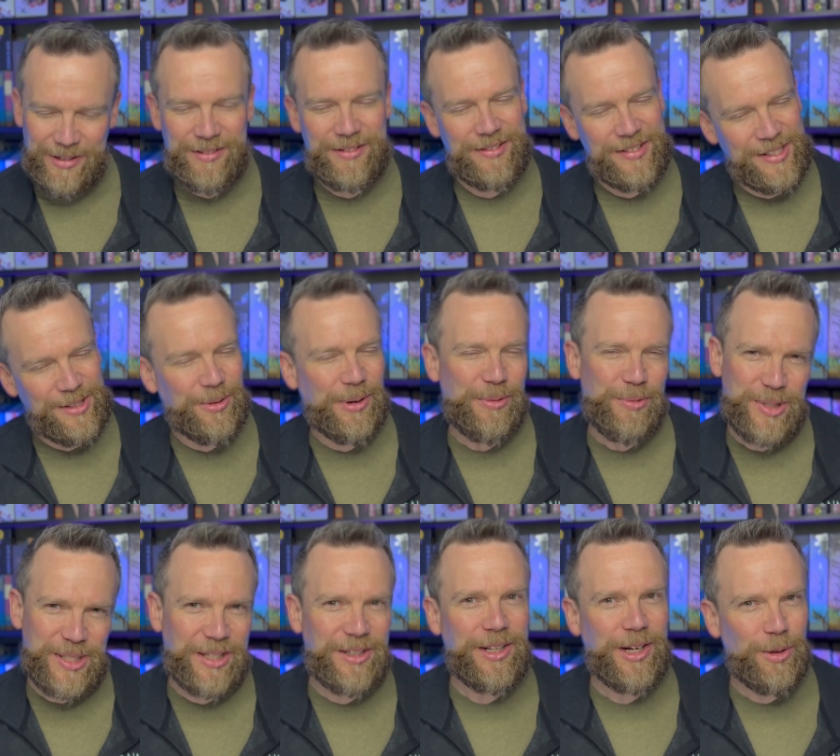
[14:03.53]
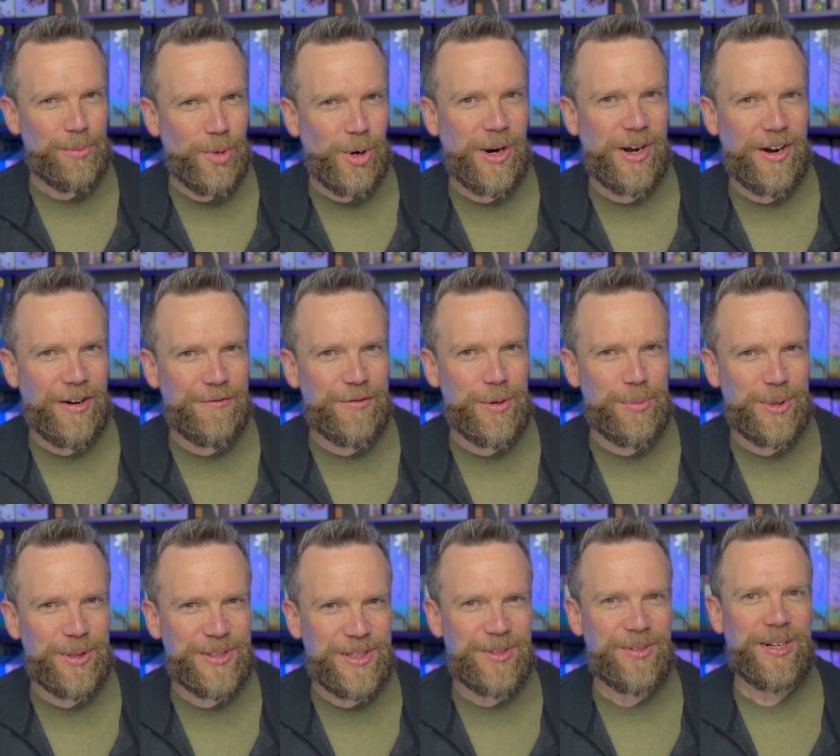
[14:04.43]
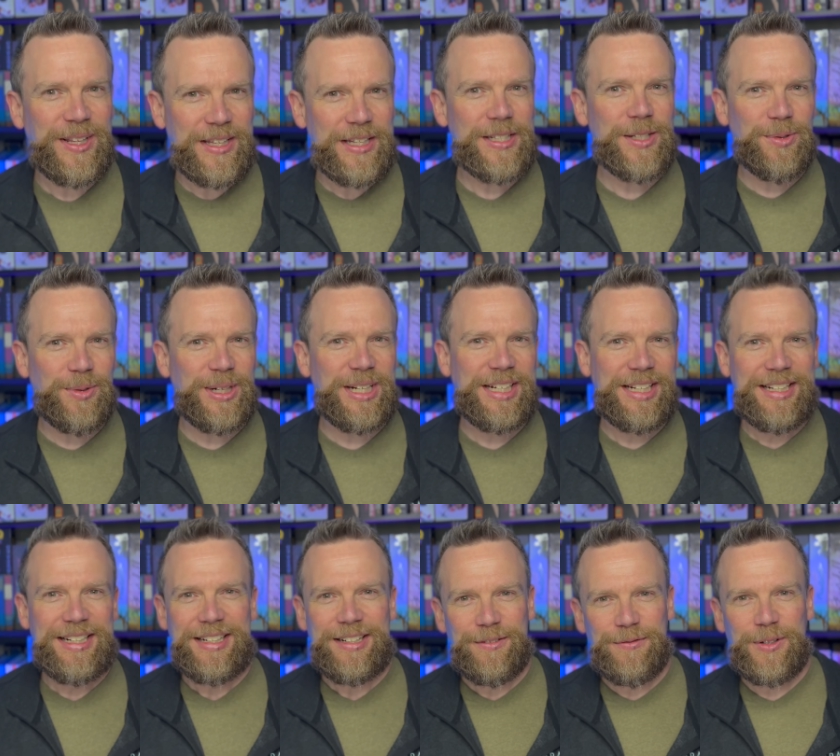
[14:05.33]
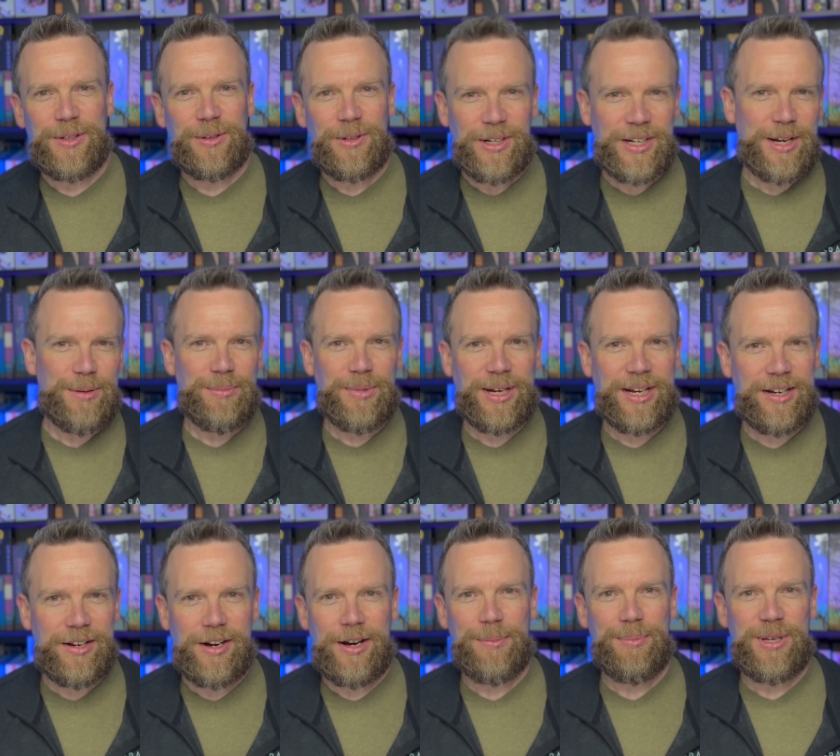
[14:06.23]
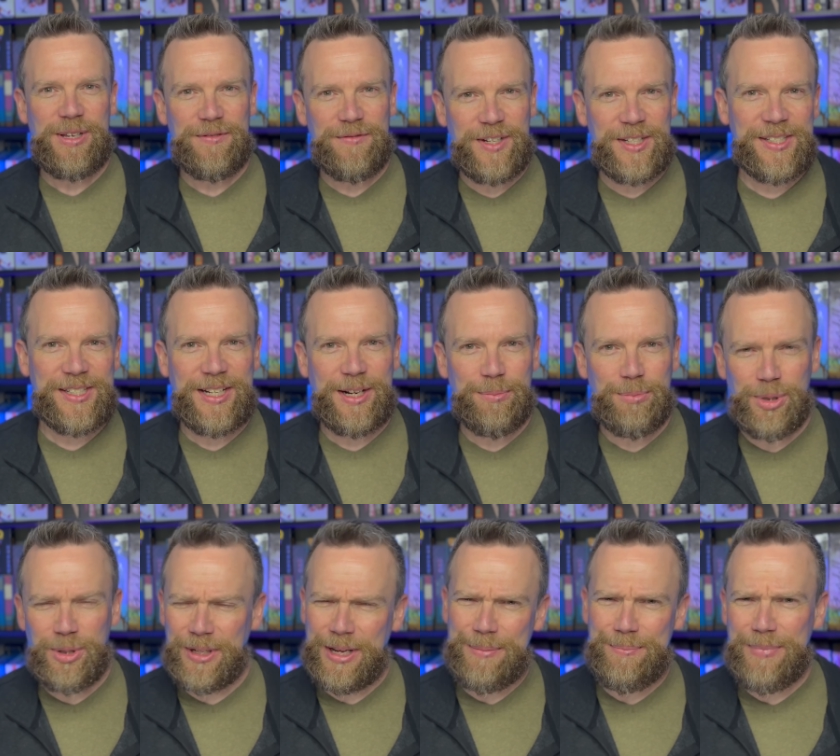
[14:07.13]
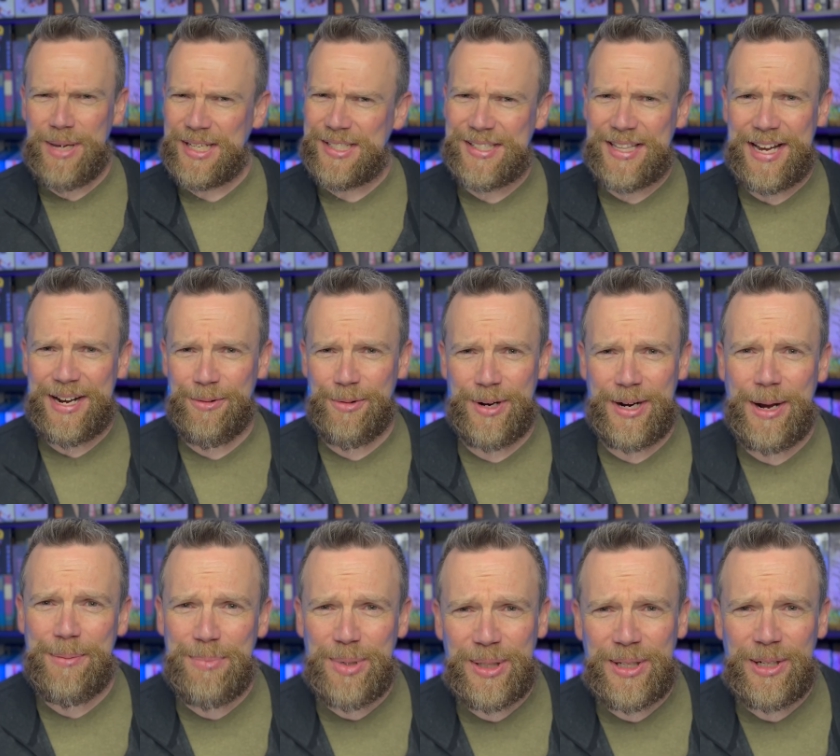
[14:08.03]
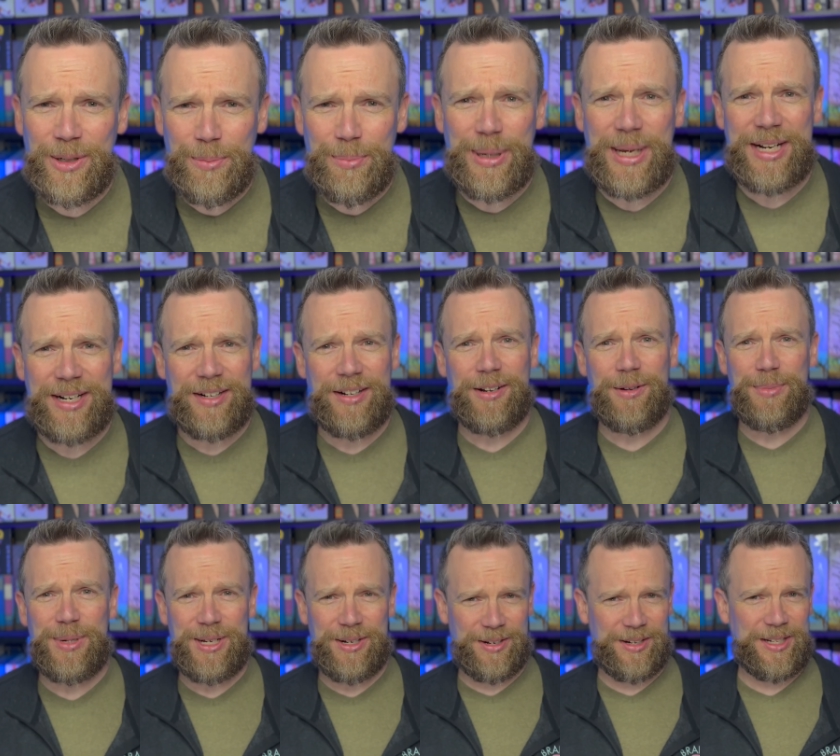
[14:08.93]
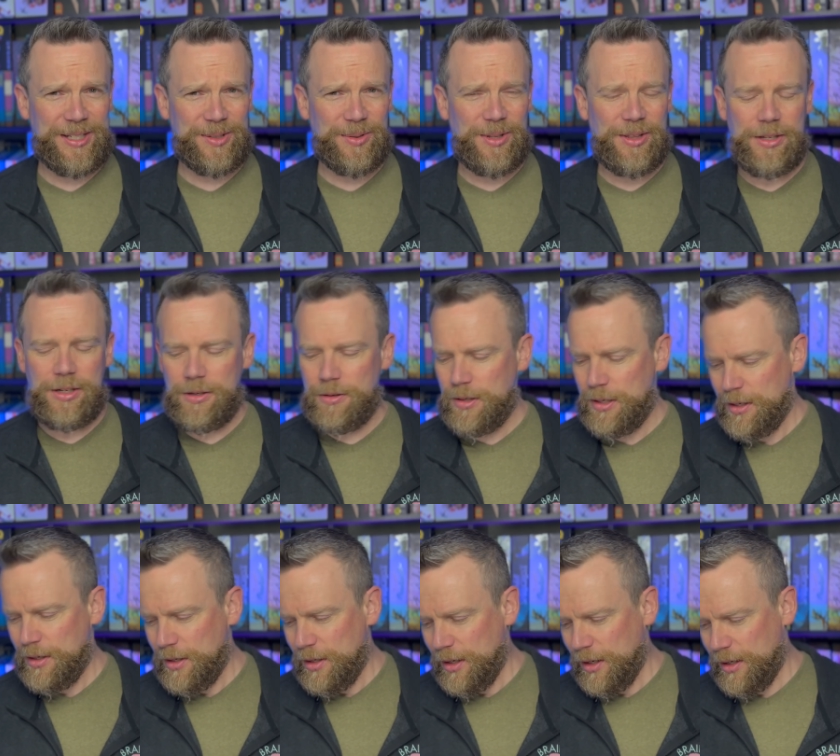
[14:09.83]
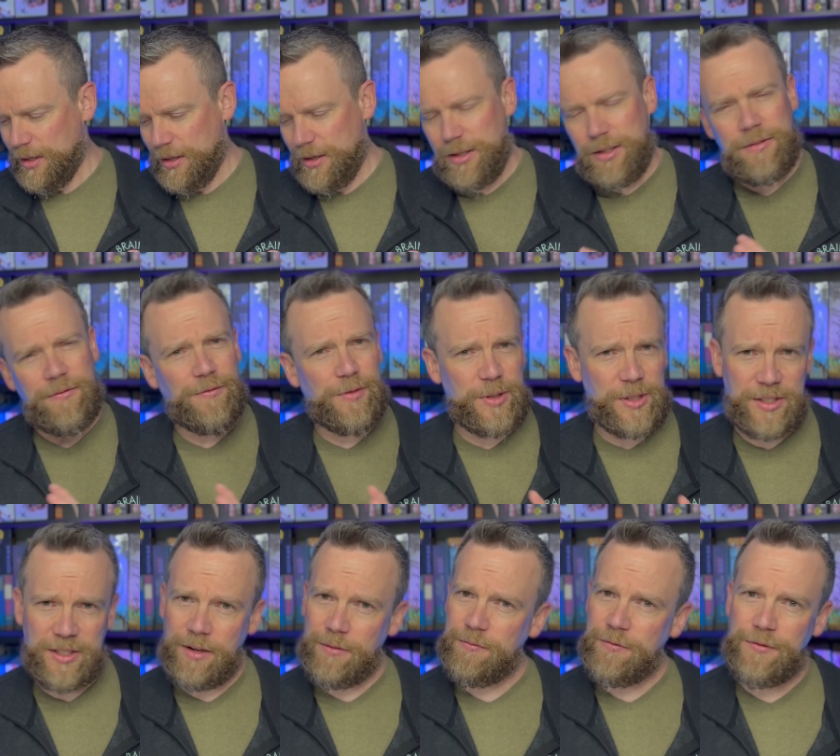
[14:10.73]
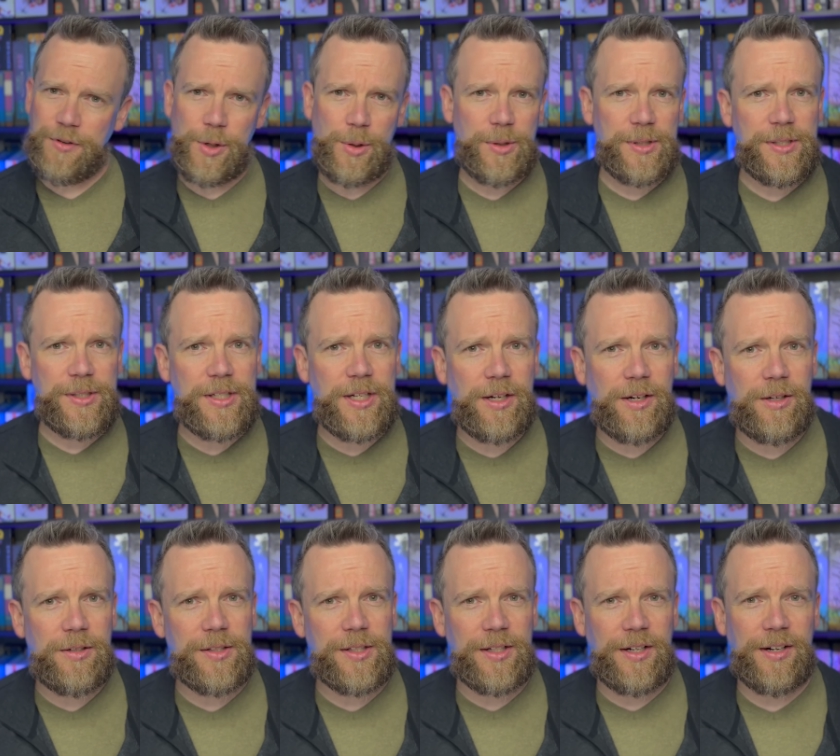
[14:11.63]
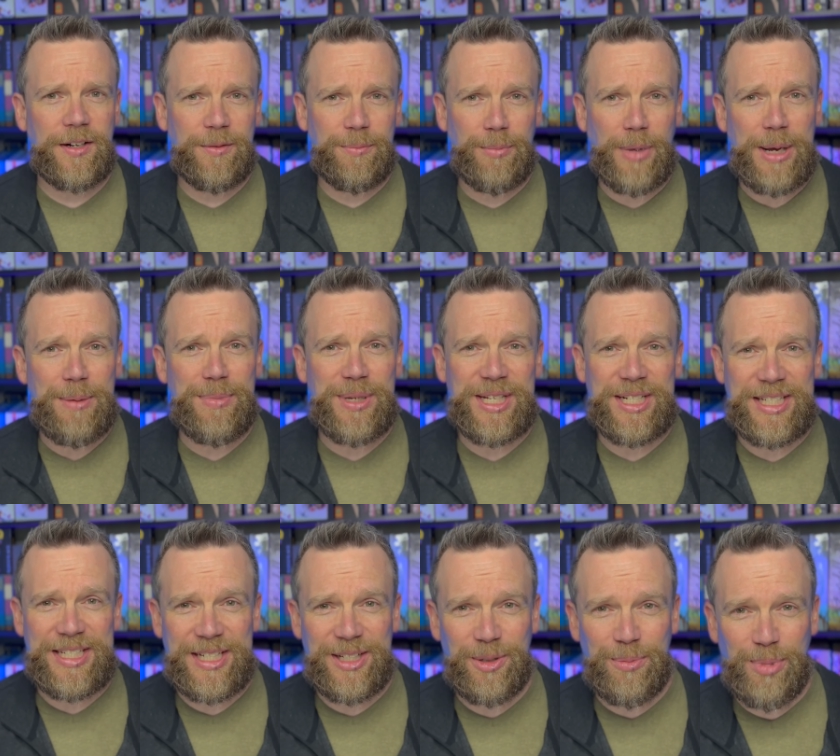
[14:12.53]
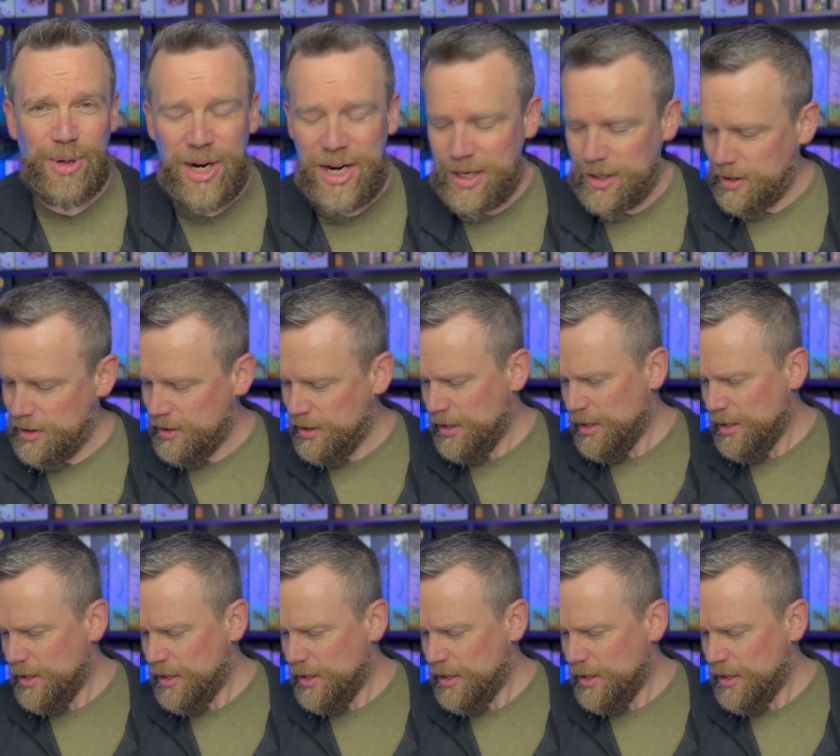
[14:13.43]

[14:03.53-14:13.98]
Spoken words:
So I was a little more comfortable doing this one. If you look at my copy of Istanbul, I messed that one up a little bit. I'll be honest with you. For some folks, stickers might be a deal breaker.